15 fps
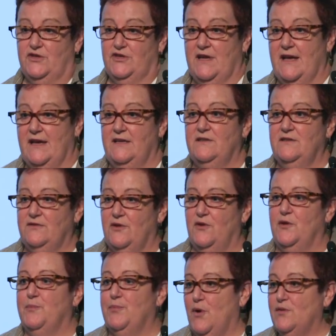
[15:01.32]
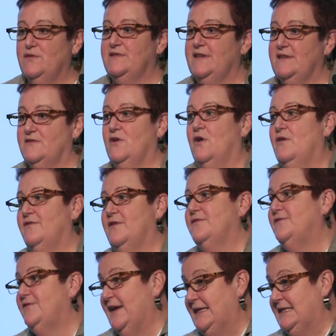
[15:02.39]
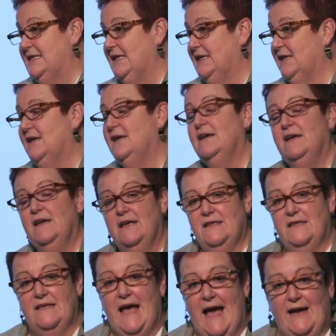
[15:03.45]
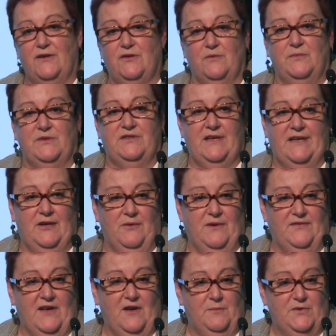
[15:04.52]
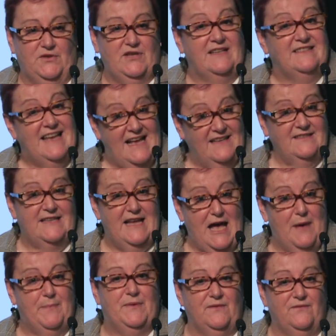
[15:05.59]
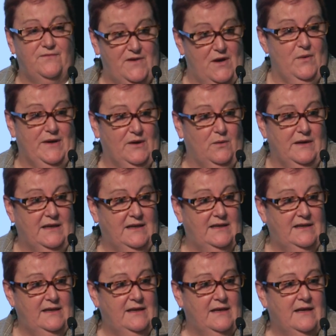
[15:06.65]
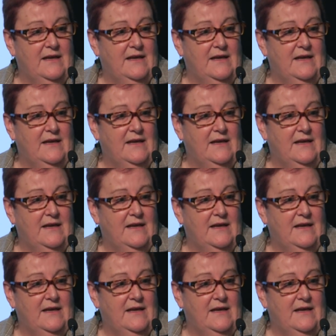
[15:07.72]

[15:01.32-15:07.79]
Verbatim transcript: change, so the process of affecting the actual machinery of government change has to happen very quickly,